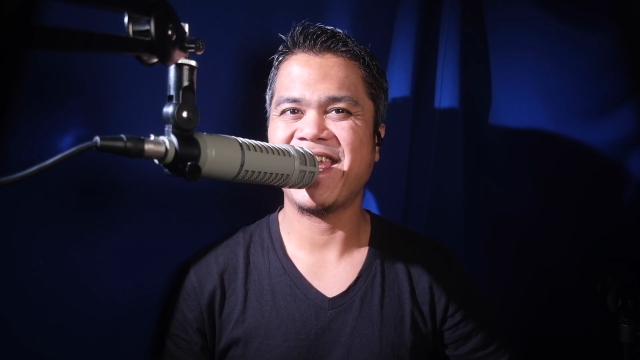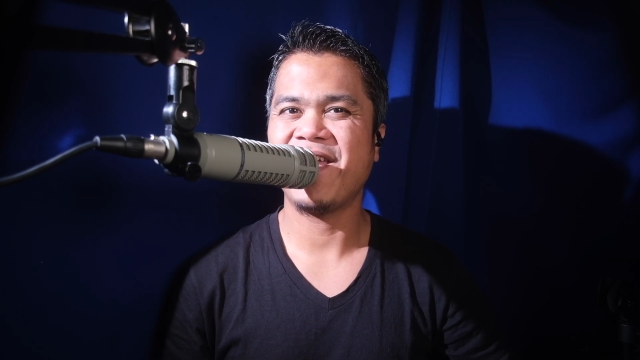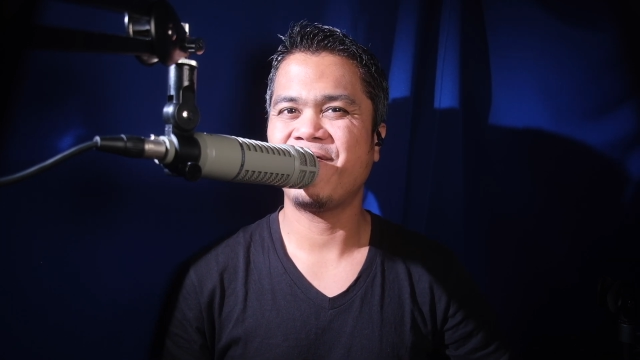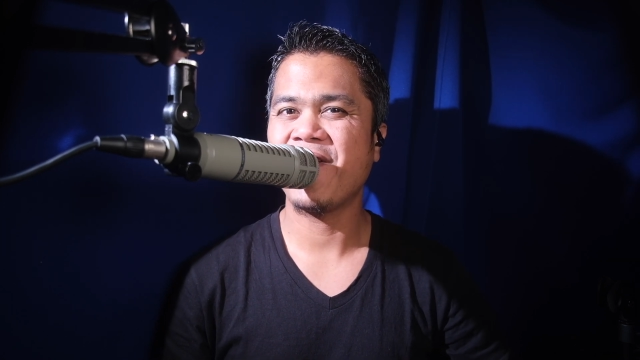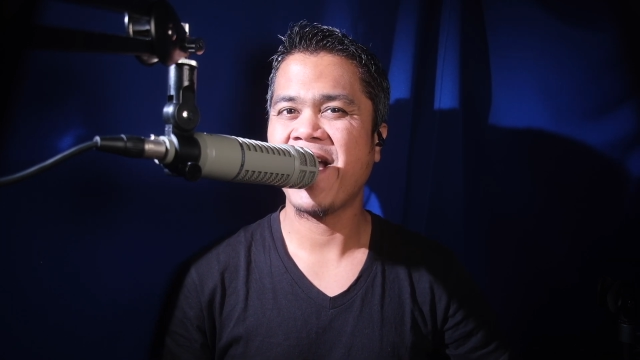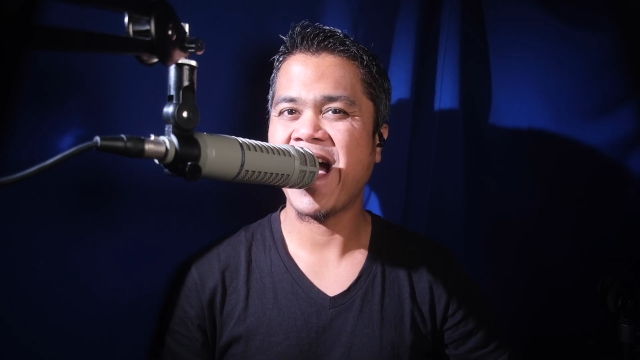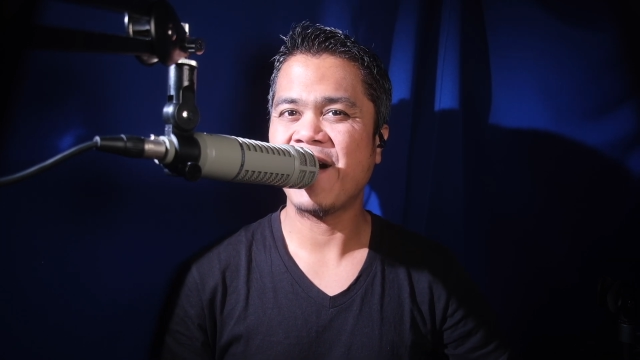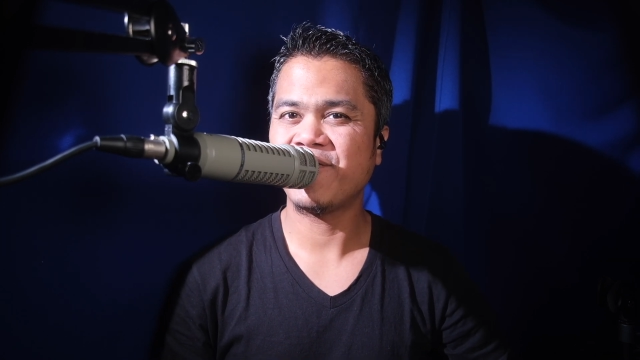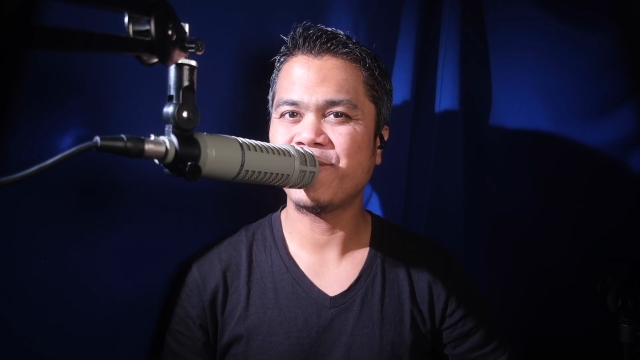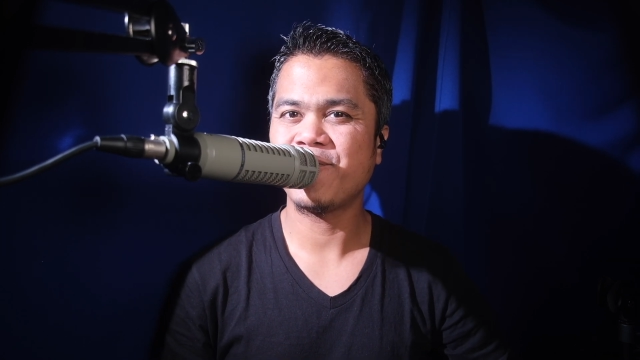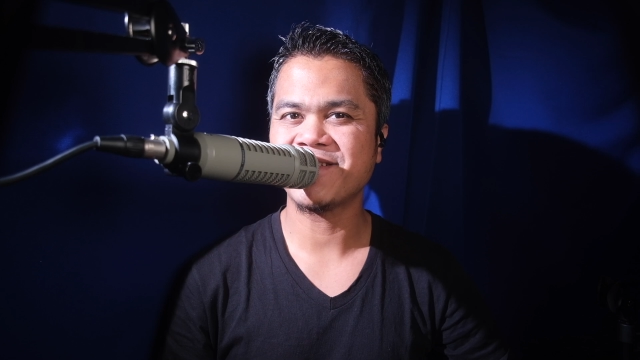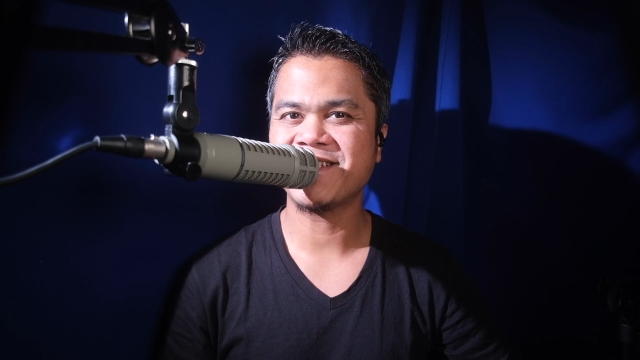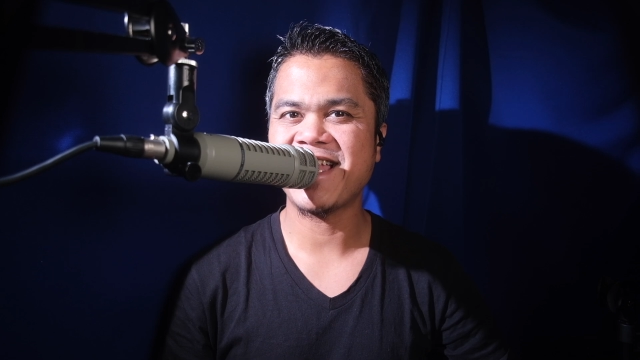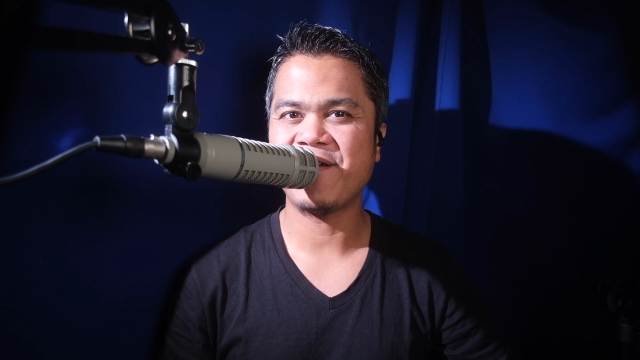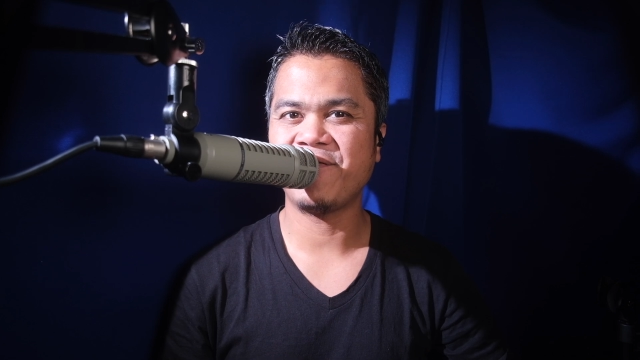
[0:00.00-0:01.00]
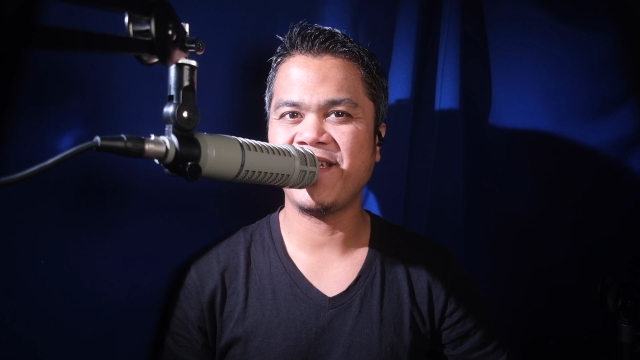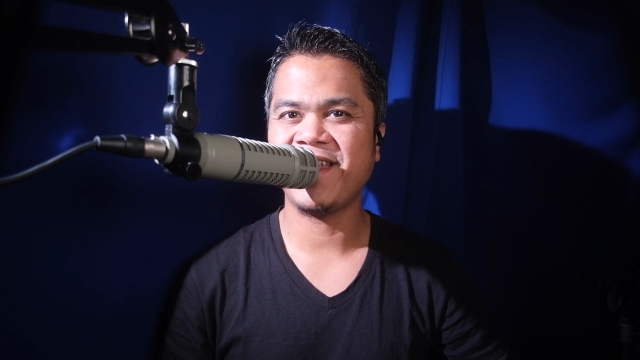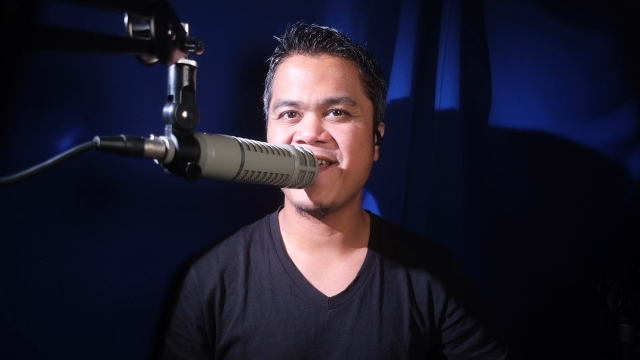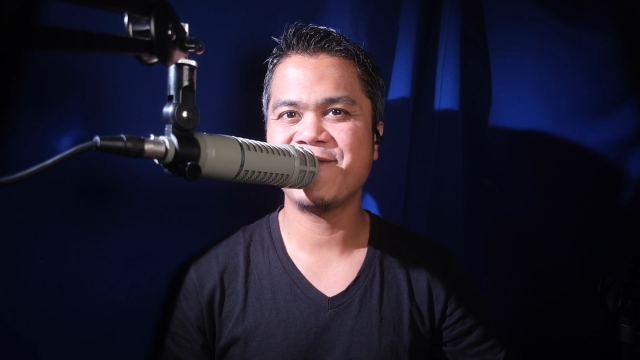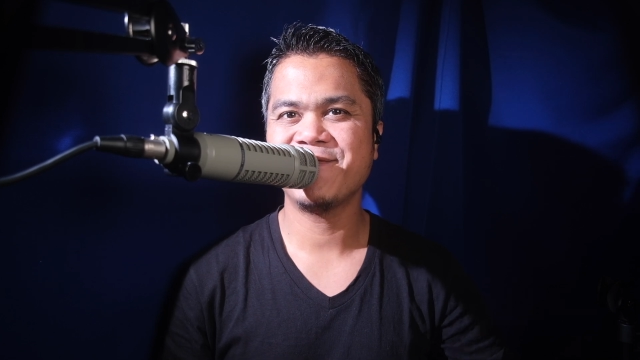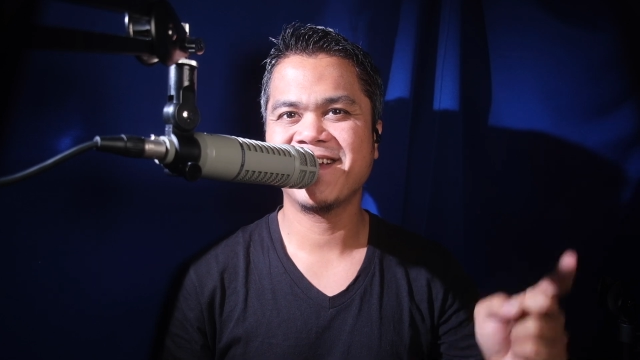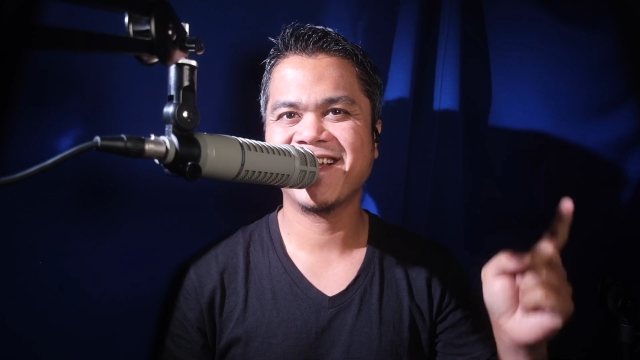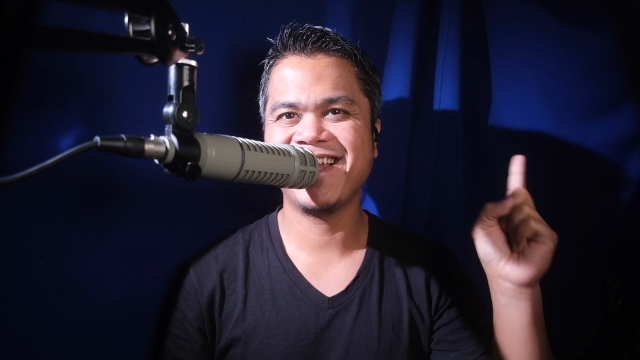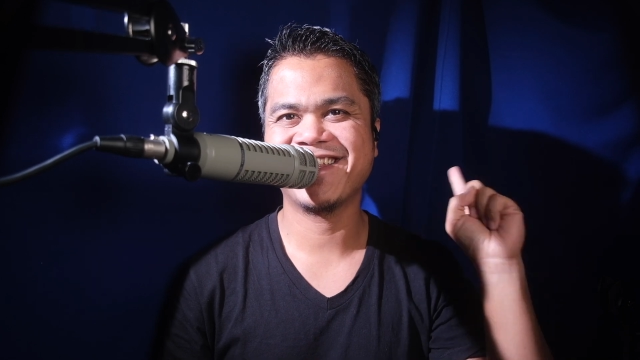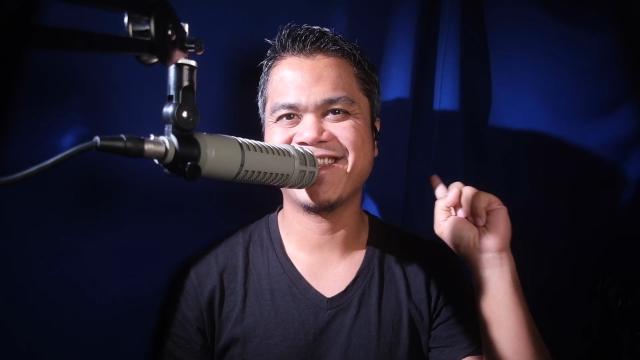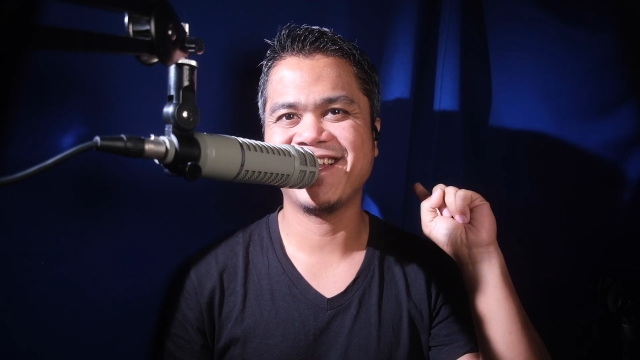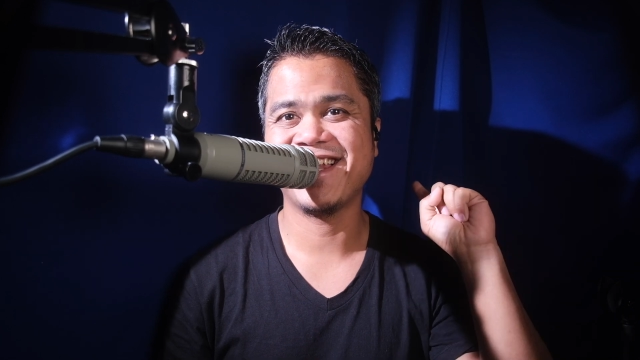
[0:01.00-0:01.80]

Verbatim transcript: If you haven't watched that video, click the